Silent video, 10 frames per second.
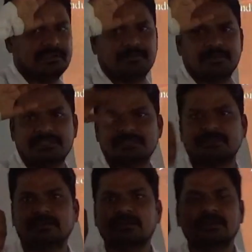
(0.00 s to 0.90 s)
it means
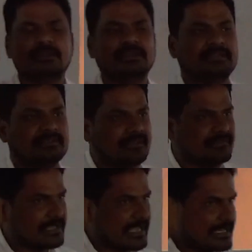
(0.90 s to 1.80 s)

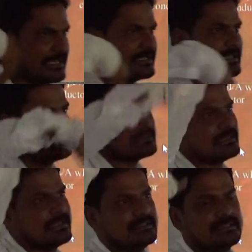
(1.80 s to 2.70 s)
if we can increase
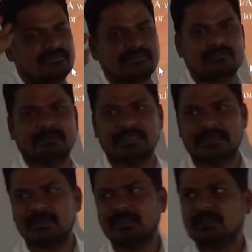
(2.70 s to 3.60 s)
the length of the
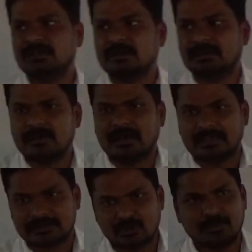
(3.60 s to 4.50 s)
wire,
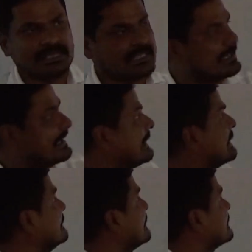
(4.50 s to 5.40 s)

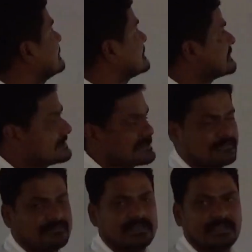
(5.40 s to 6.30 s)
automatically the resistance
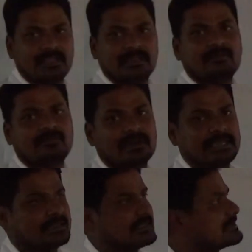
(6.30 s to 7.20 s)
of the
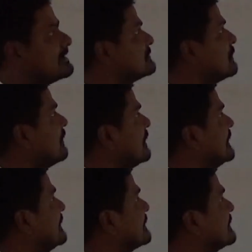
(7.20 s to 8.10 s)
wire is
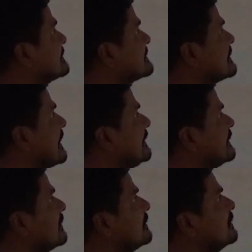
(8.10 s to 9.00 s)
also increases.
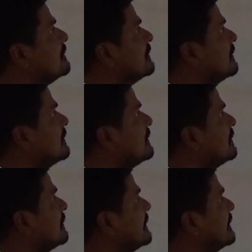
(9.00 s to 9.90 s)

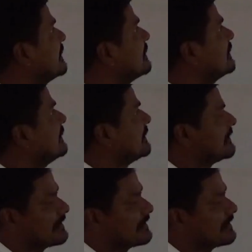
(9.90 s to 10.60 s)
And here